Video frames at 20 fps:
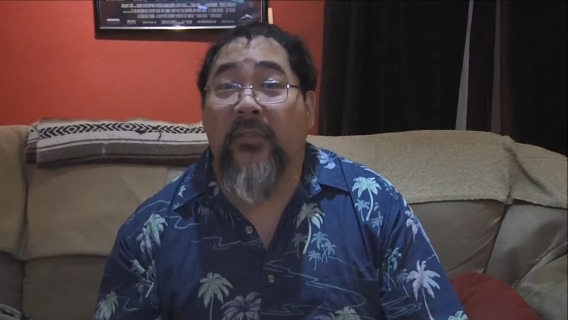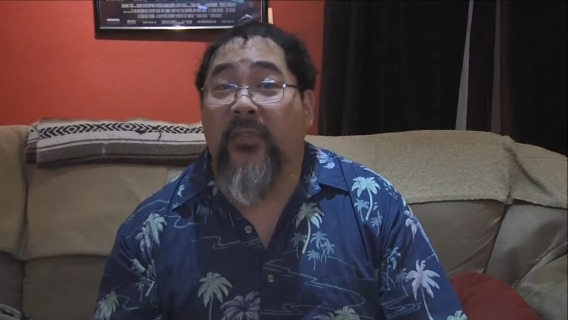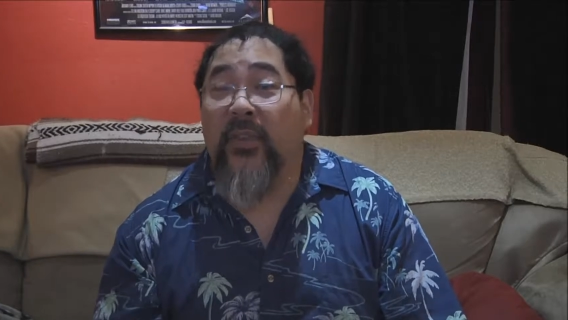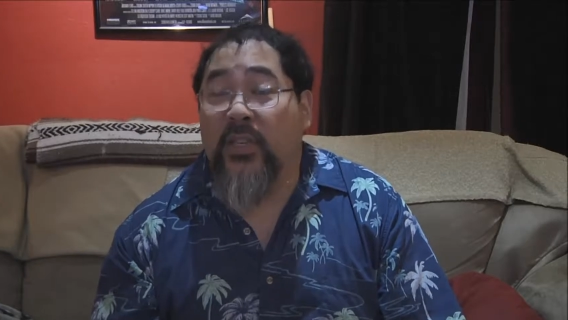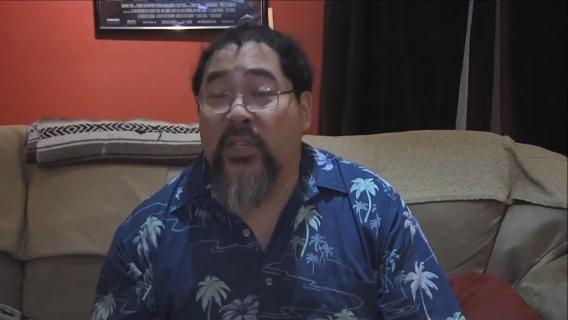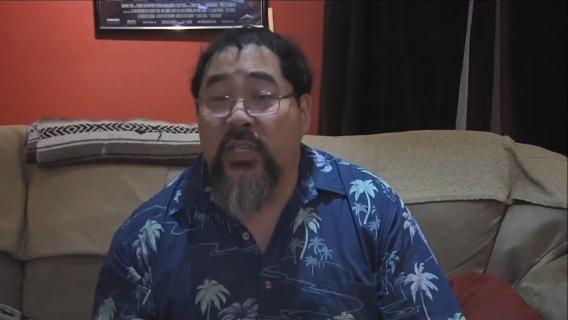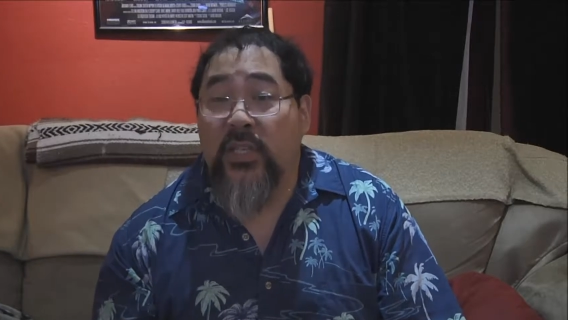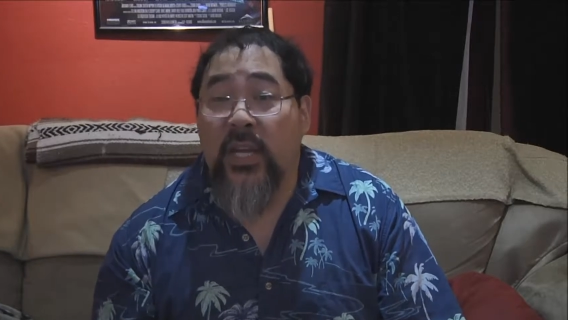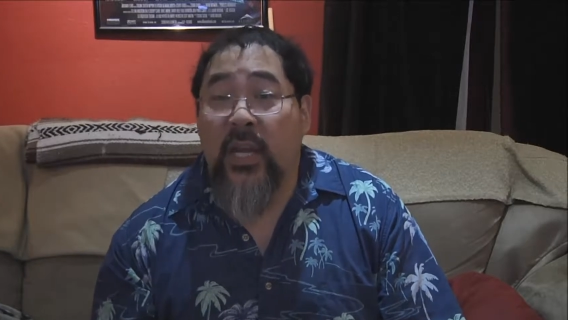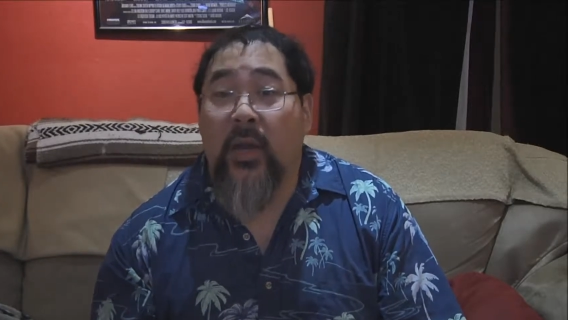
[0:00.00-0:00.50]

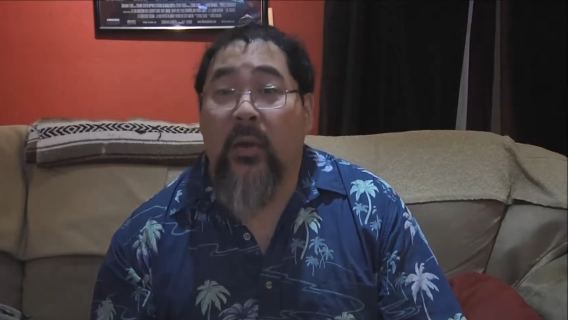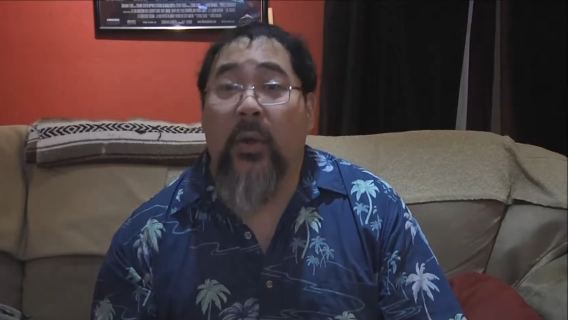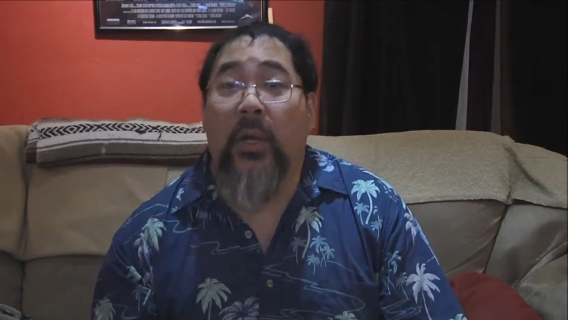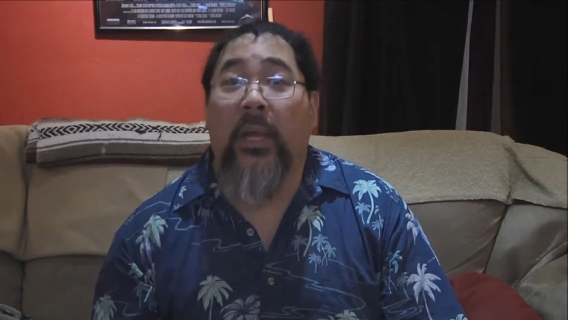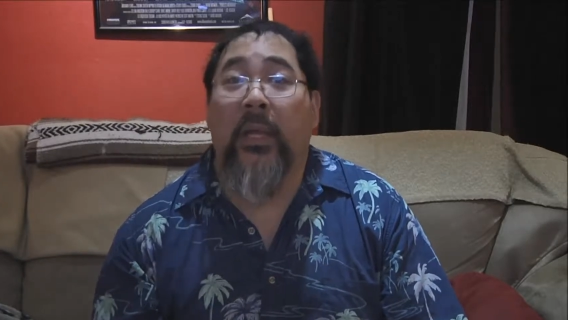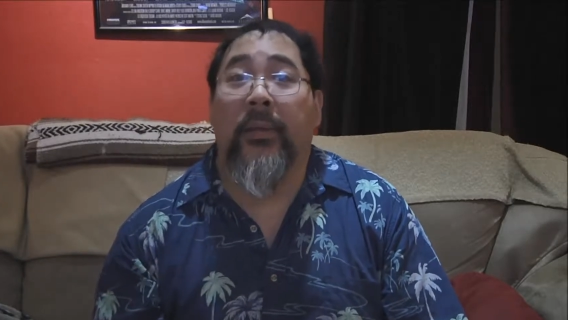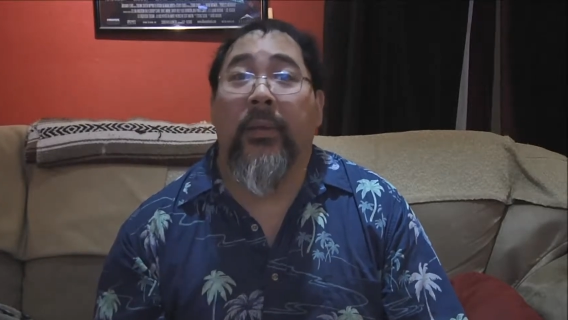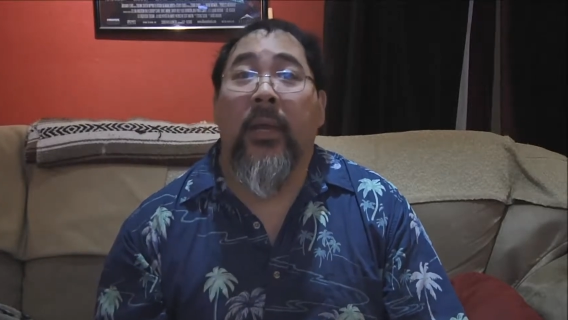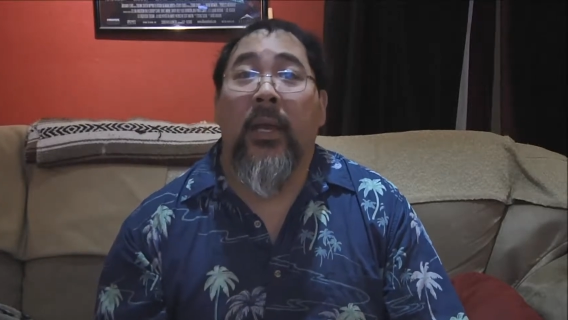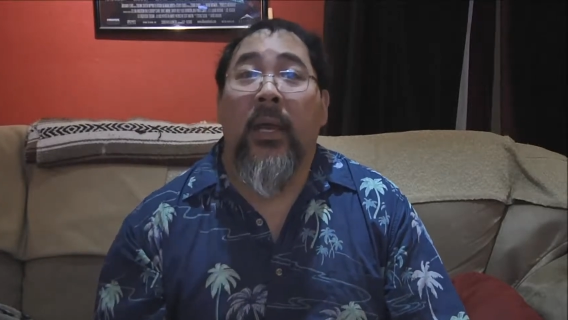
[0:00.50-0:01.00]

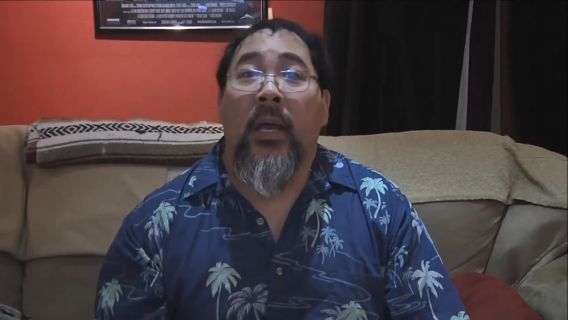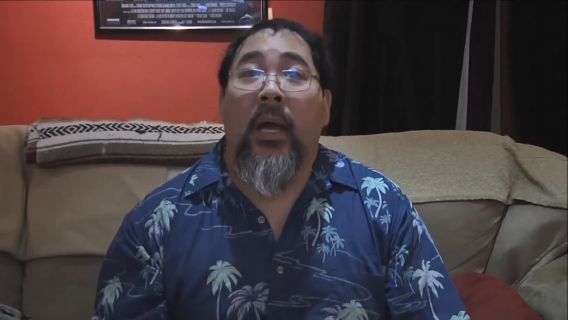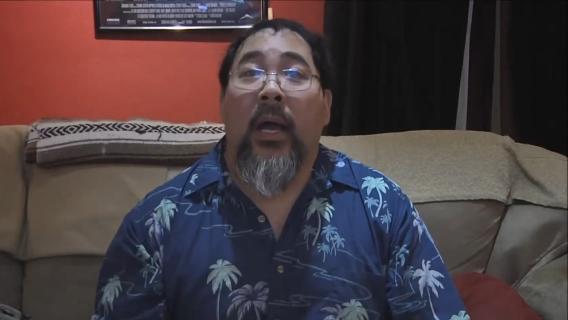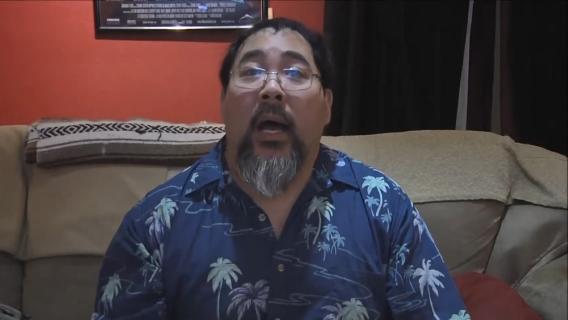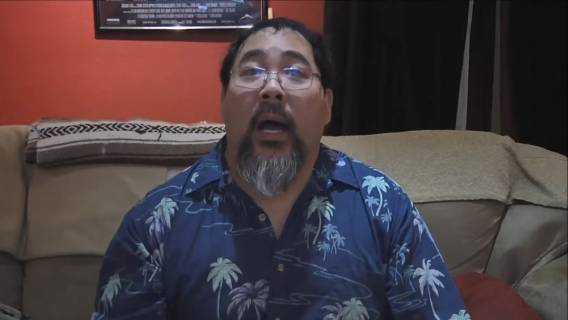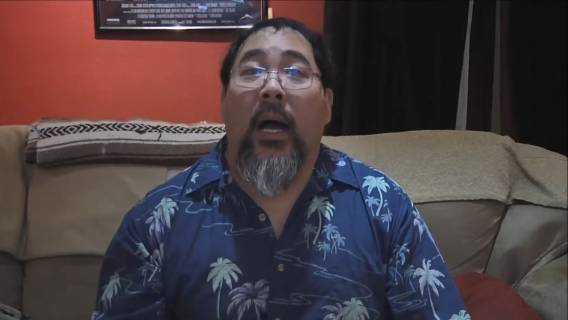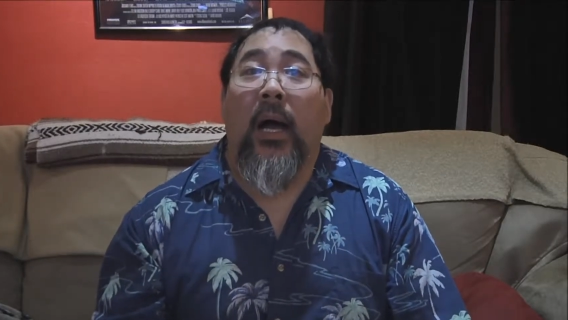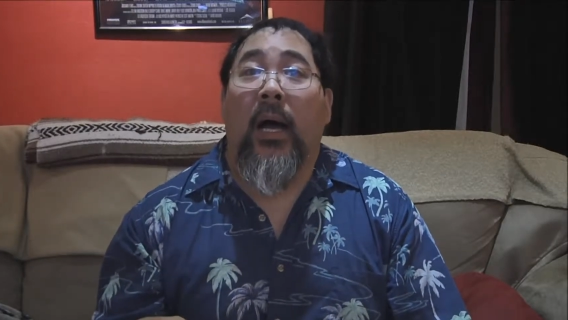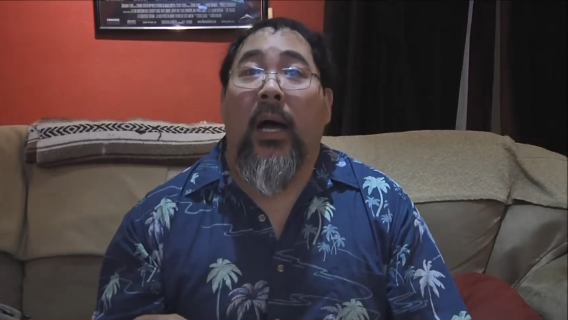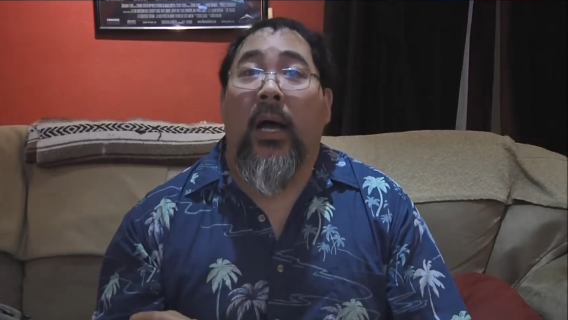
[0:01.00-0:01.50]
vegetarian,
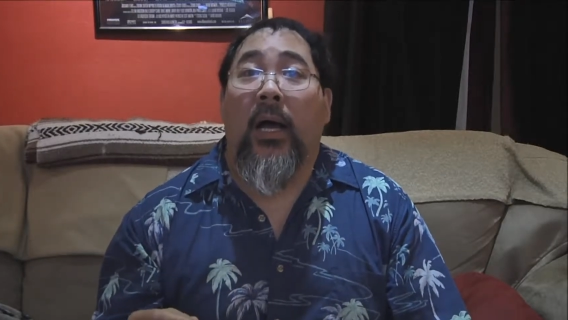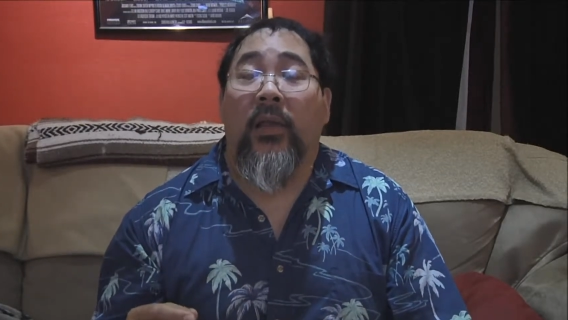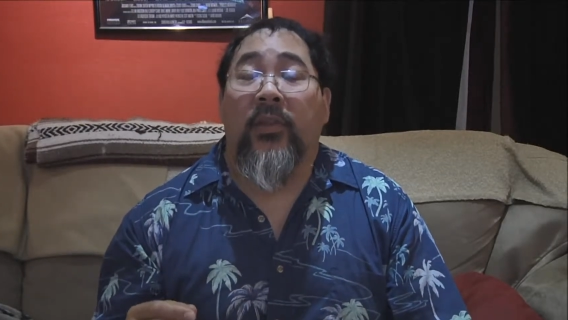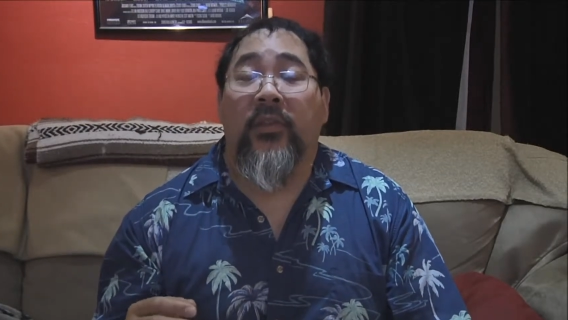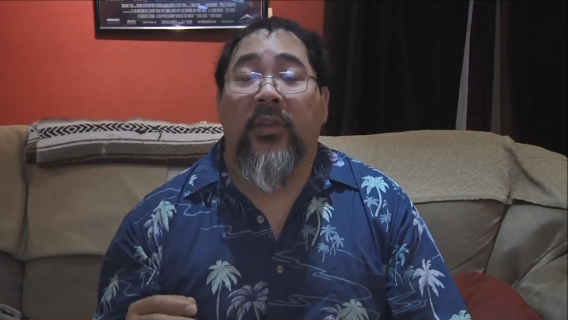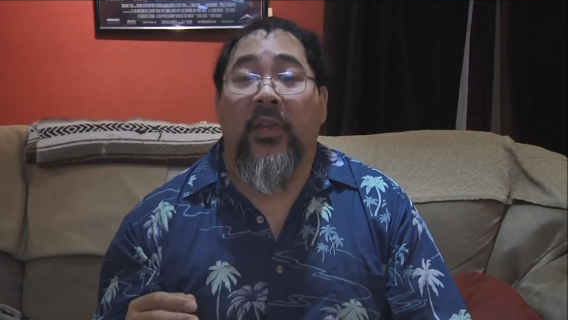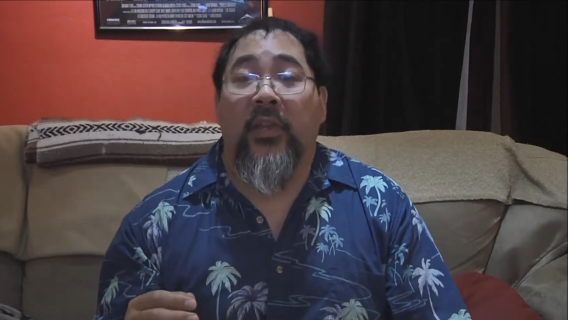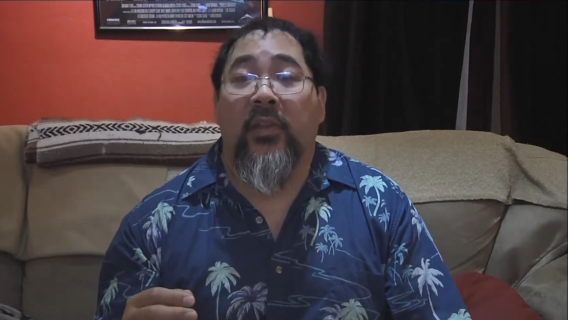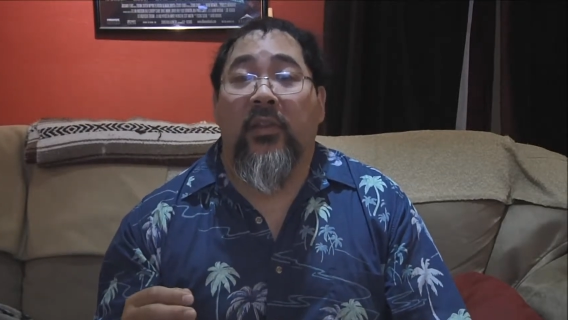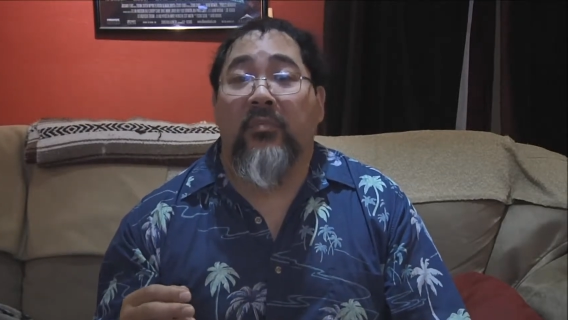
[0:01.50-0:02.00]

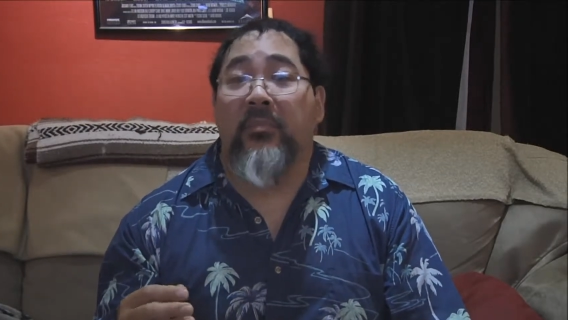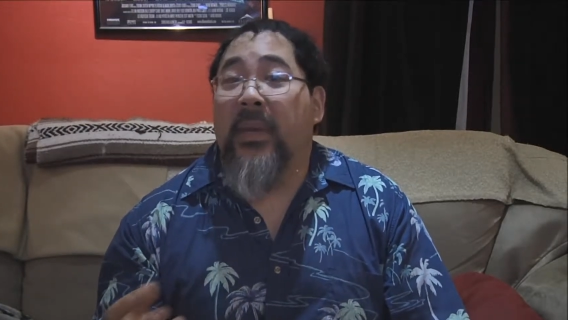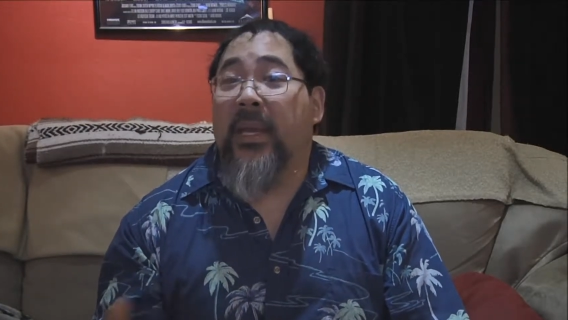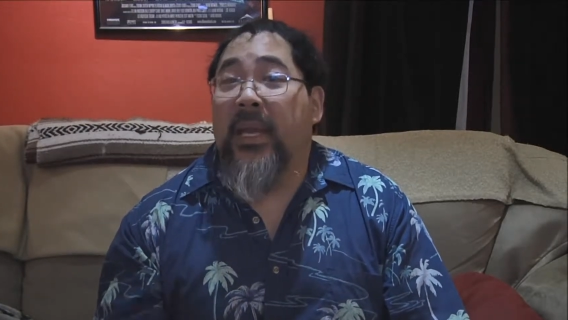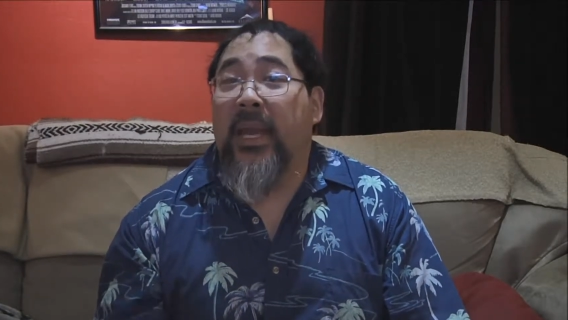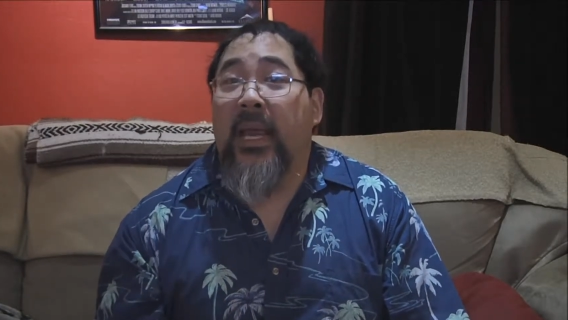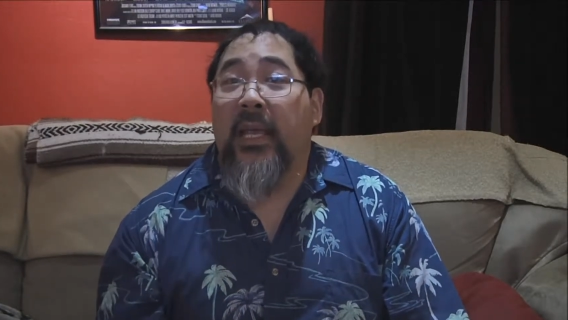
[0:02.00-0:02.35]
since many